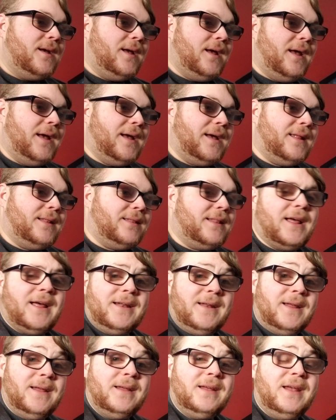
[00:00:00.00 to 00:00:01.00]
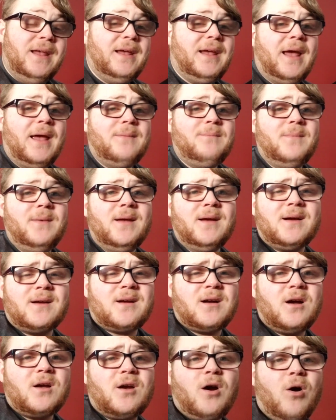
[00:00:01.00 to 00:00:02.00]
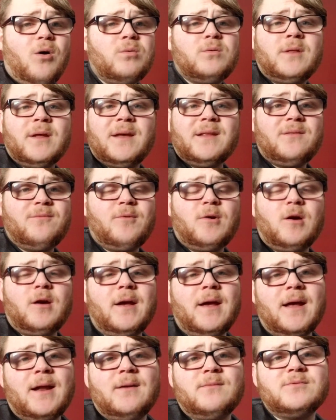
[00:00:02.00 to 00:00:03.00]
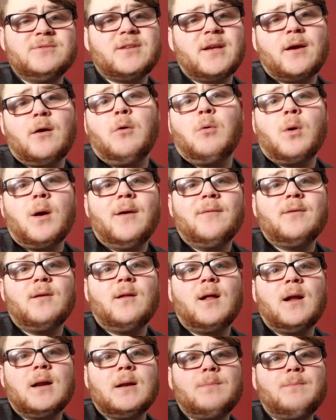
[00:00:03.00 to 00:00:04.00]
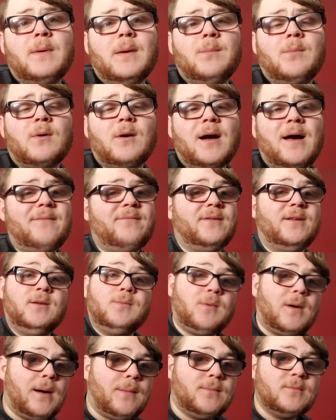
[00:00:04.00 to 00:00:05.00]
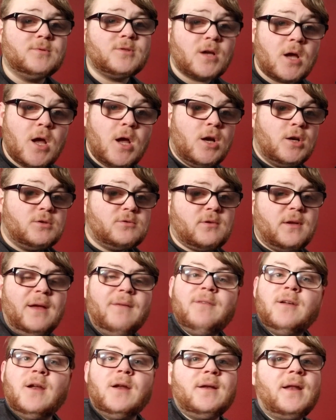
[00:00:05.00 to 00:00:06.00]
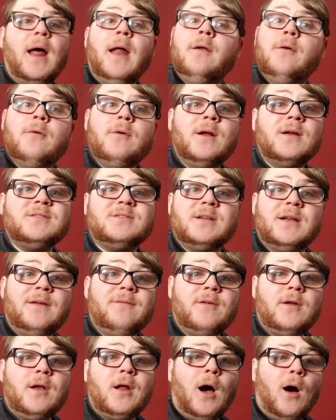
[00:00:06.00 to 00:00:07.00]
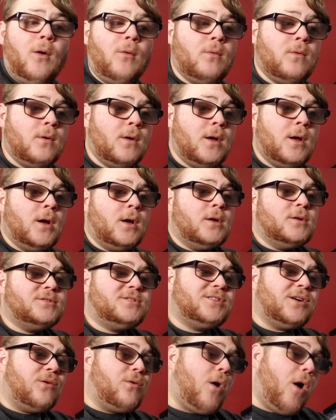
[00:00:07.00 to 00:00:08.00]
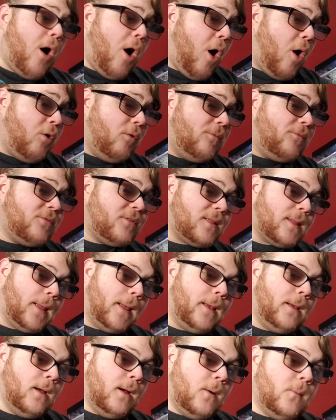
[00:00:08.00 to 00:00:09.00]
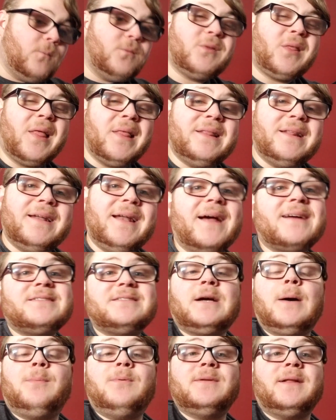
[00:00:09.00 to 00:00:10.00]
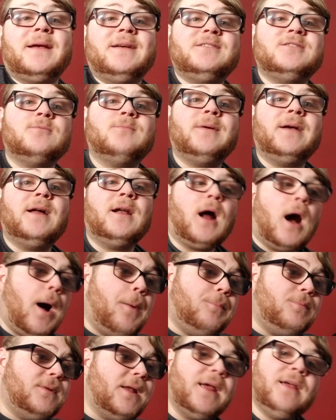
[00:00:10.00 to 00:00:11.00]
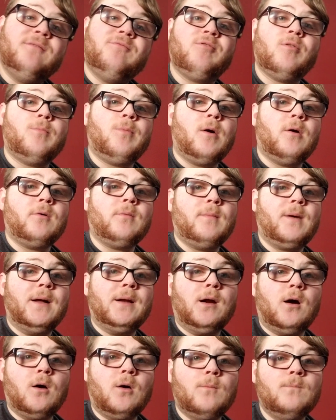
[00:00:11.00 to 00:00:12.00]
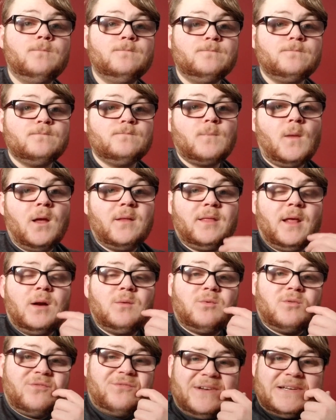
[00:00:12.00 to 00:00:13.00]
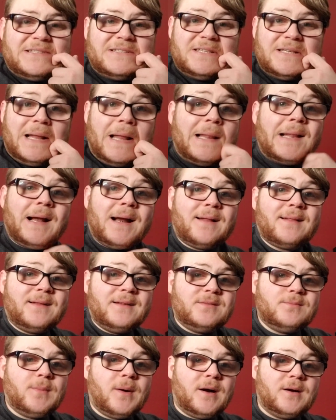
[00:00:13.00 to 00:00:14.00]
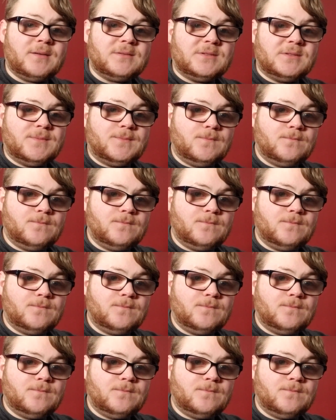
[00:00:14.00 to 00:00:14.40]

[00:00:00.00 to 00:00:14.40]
And then he gave me a code thing at the very end. It was like, "Oh, we're having a lot of people having these problems." So even Nintendo doesn't even know. So hopefully, within the next couple days, there'll be an update for Pokemon Home that will fix a lot of these bugs.